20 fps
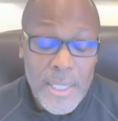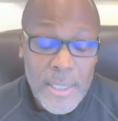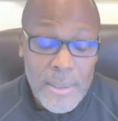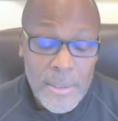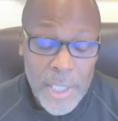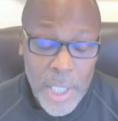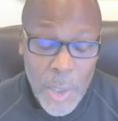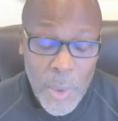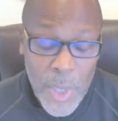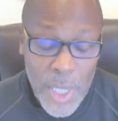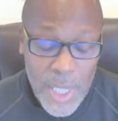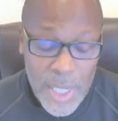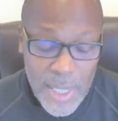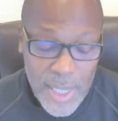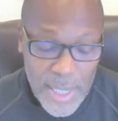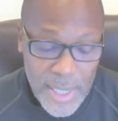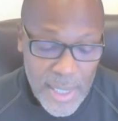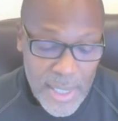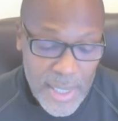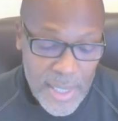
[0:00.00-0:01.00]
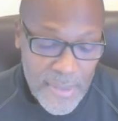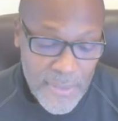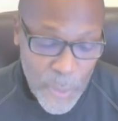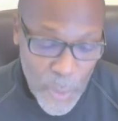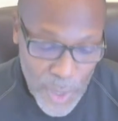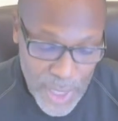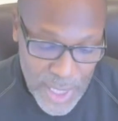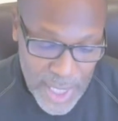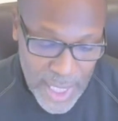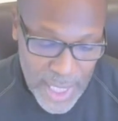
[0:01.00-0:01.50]
Noah, is
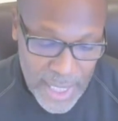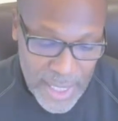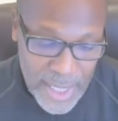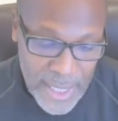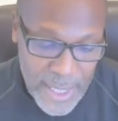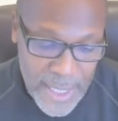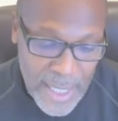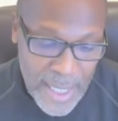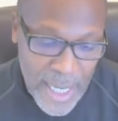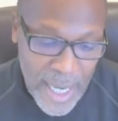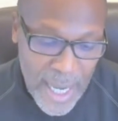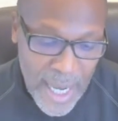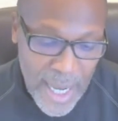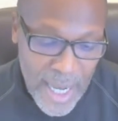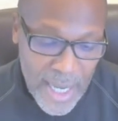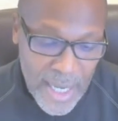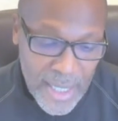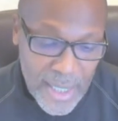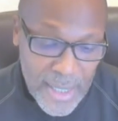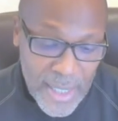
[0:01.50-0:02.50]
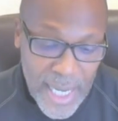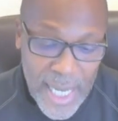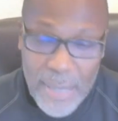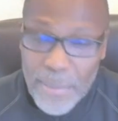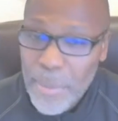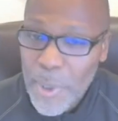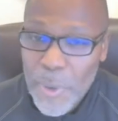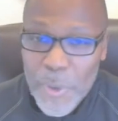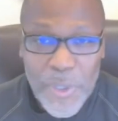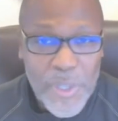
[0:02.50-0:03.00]
14.
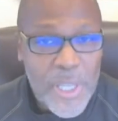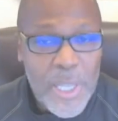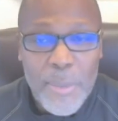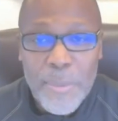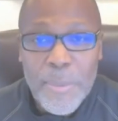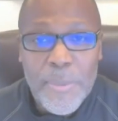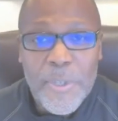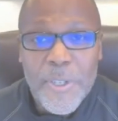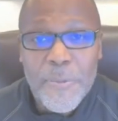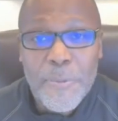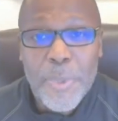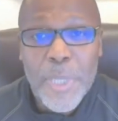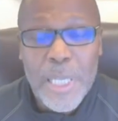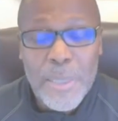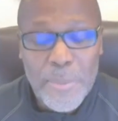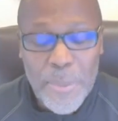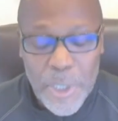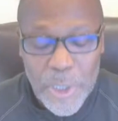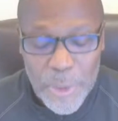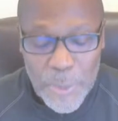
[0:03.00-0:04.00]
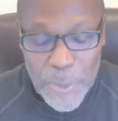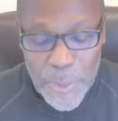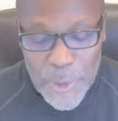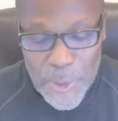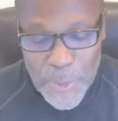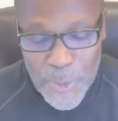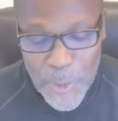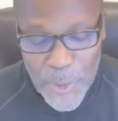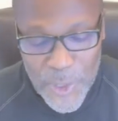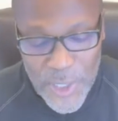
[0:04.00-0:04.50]
Again, both of them have played multiple
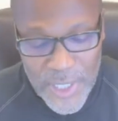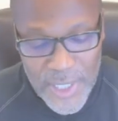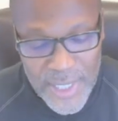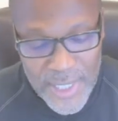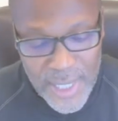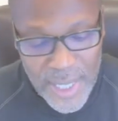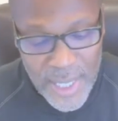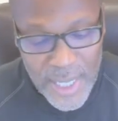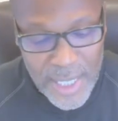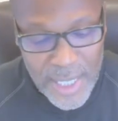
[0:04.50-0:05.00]
sports,